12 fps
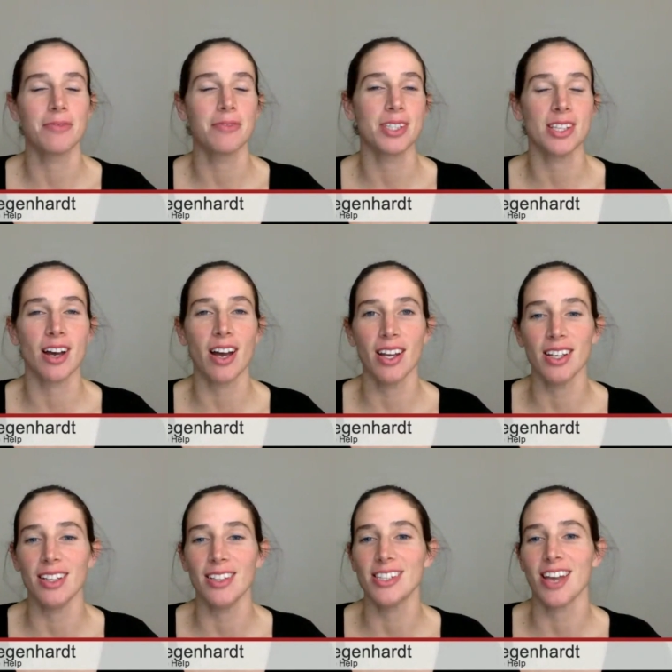Sign
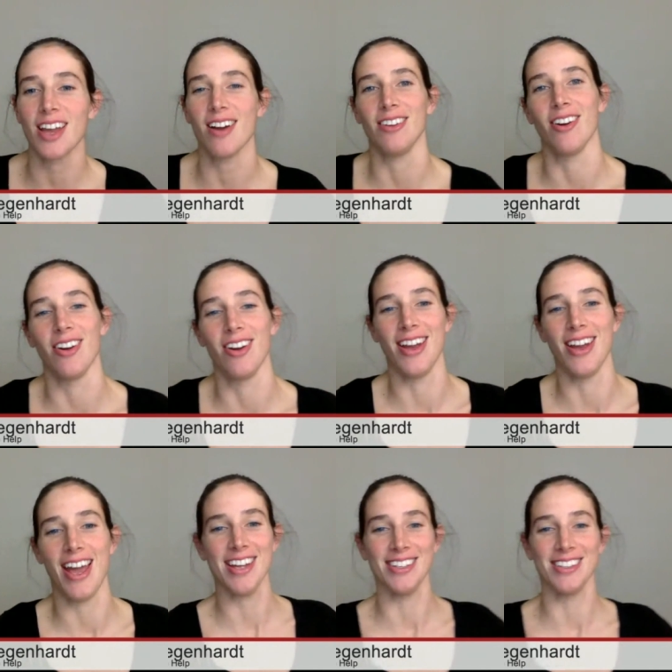in, say hello,
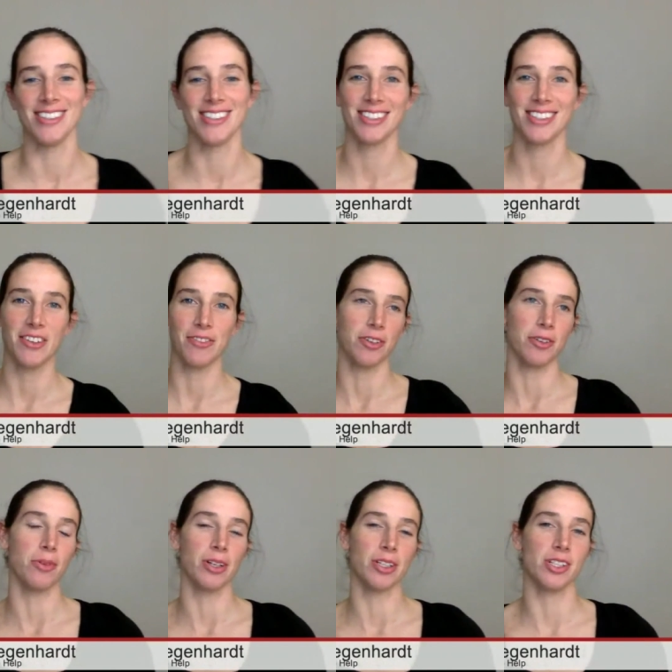and if
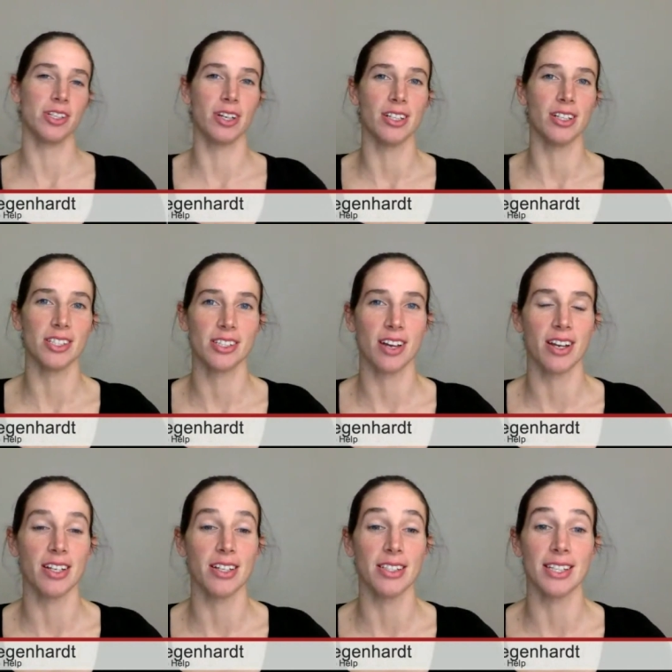you want to, you can just sign
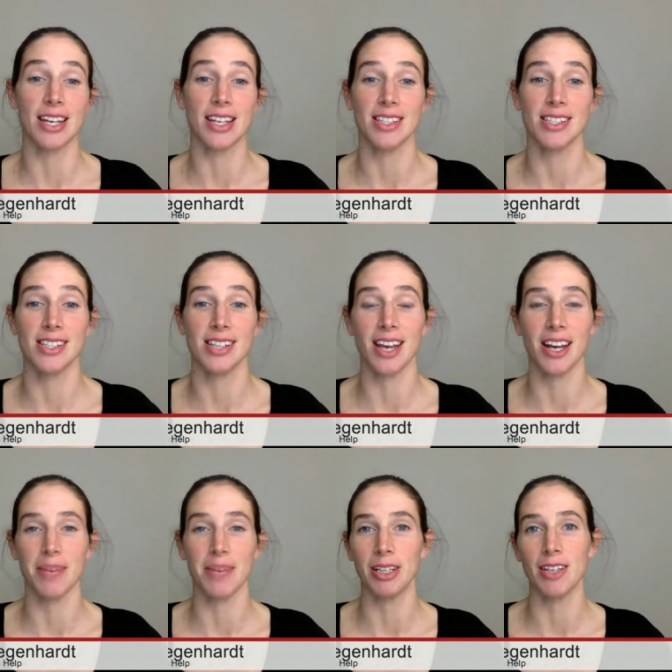in as a guest
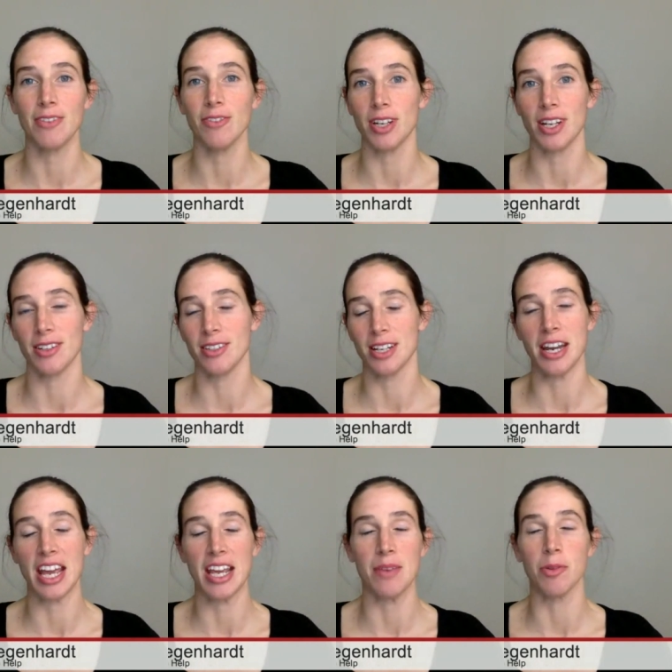and leave your
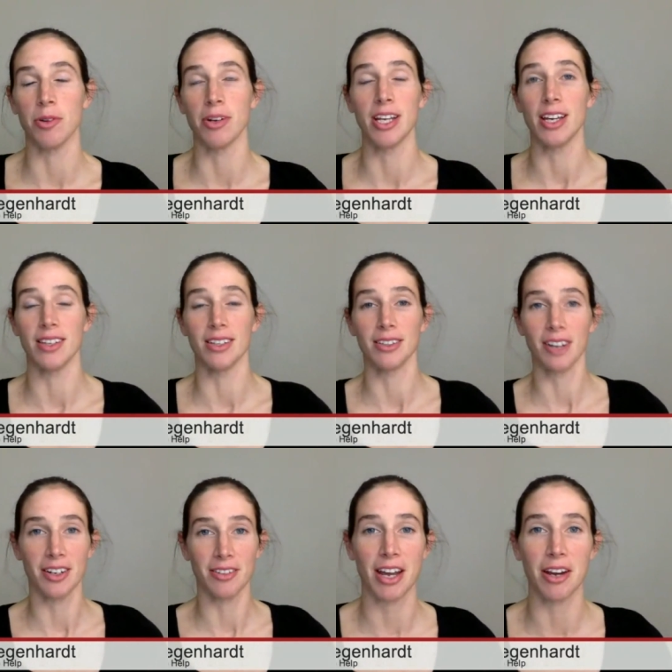name or any other
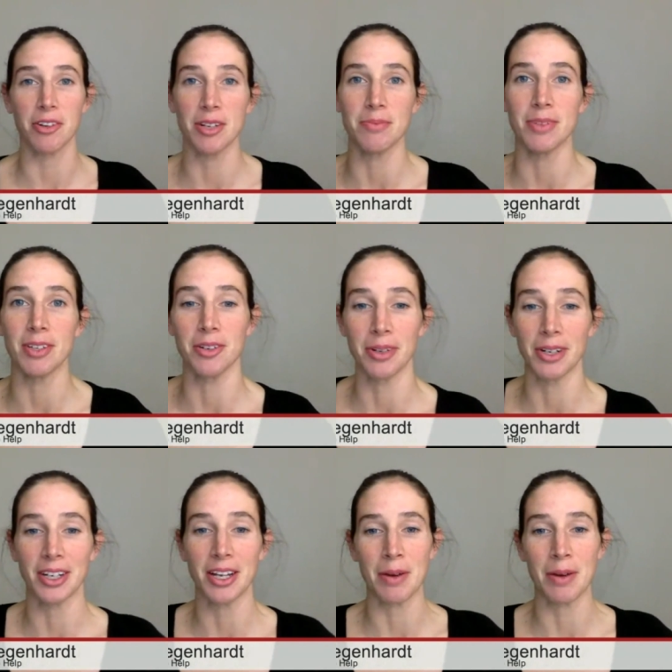kind of acronym that you want to
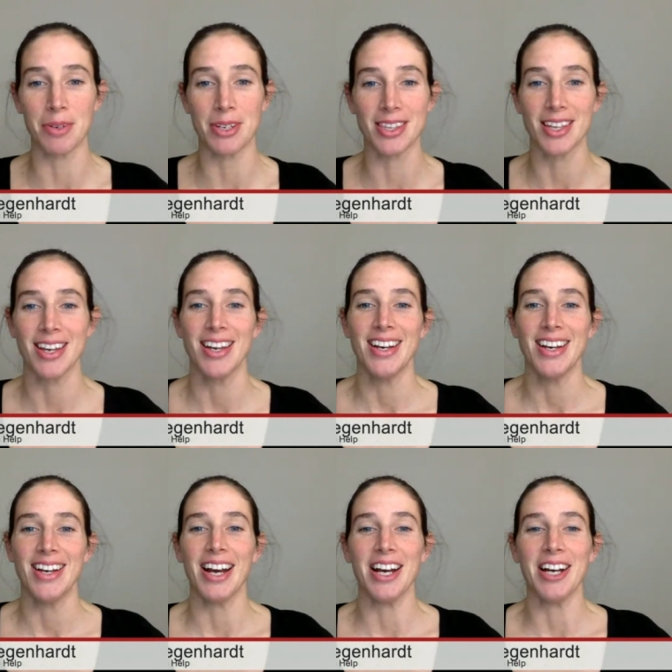come up with,
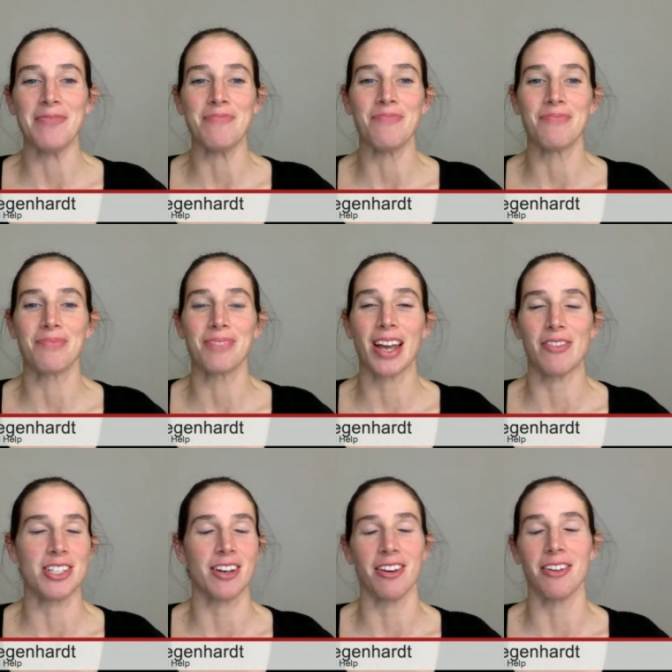
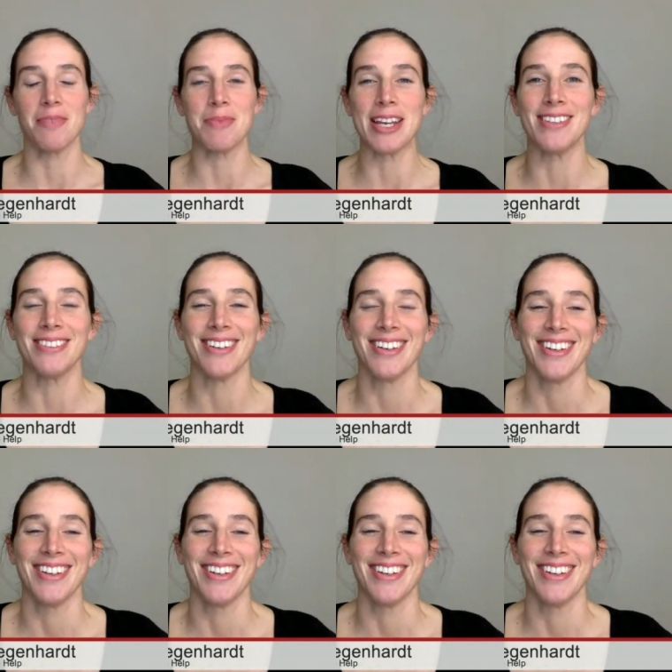avatar I mean,